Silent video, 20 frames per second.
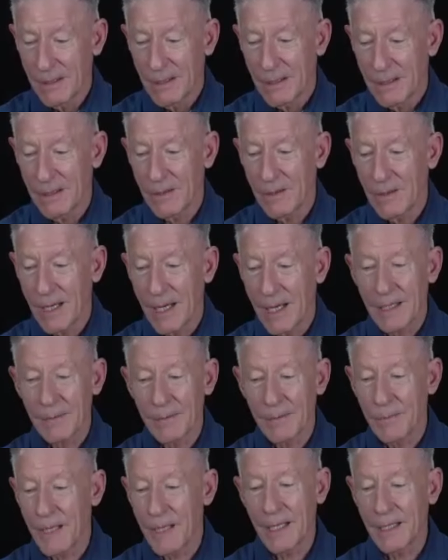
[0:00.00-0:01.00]

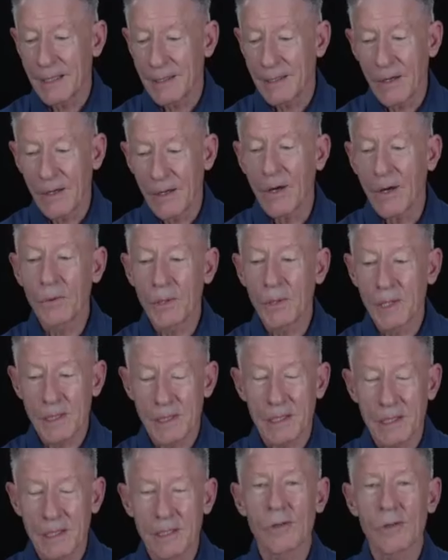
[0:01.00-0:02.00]
I
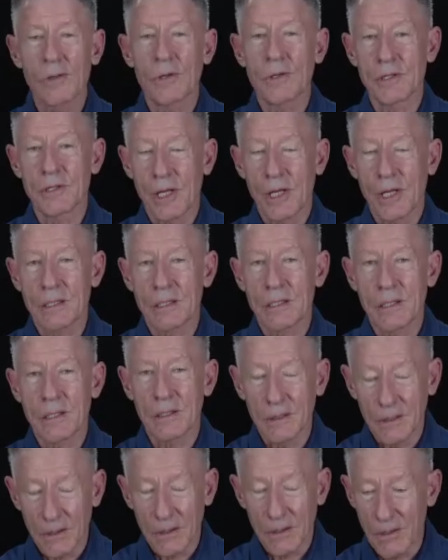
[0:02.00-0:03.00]
always enjoy the chance to
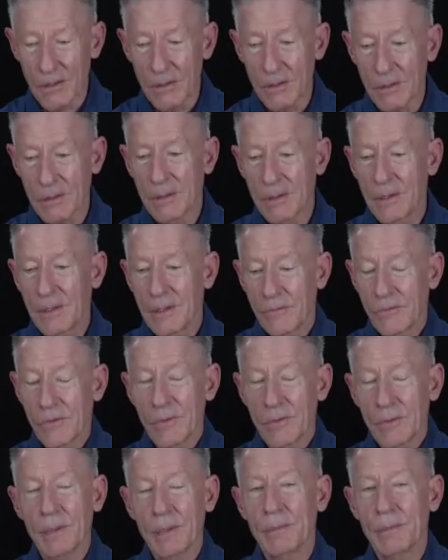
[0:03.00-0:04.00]
learn from
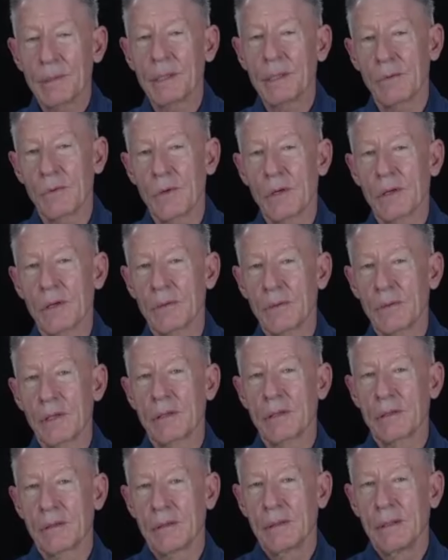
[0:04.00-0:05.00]
the people I work
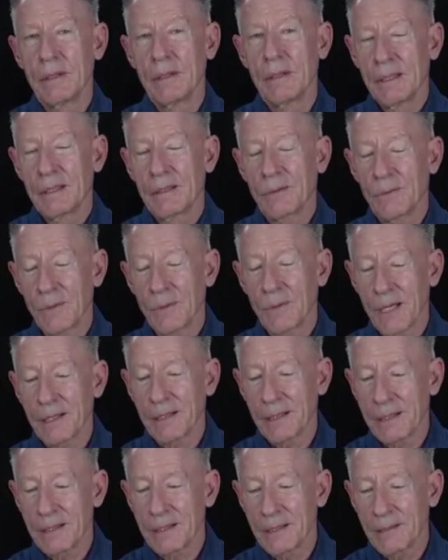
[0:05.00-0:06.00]
with when I
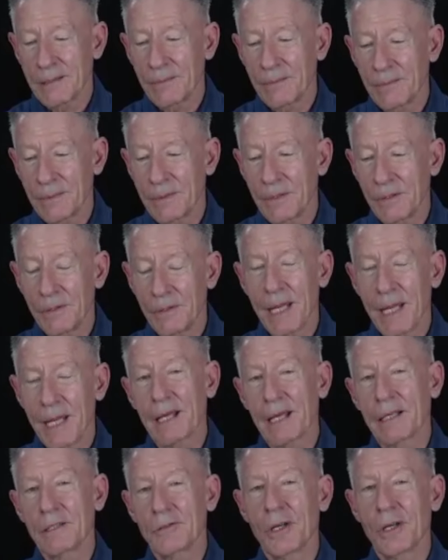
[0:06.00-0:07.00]
get to do an
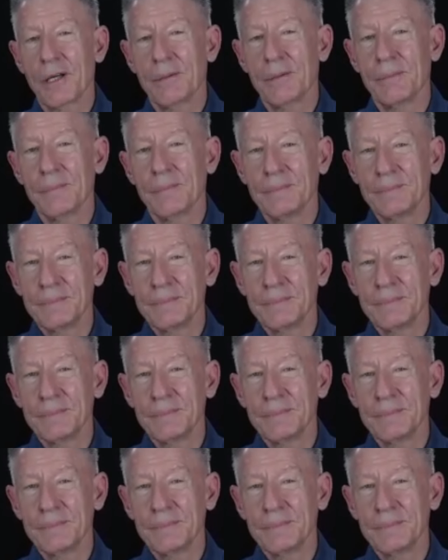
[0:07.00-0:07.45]
acting job.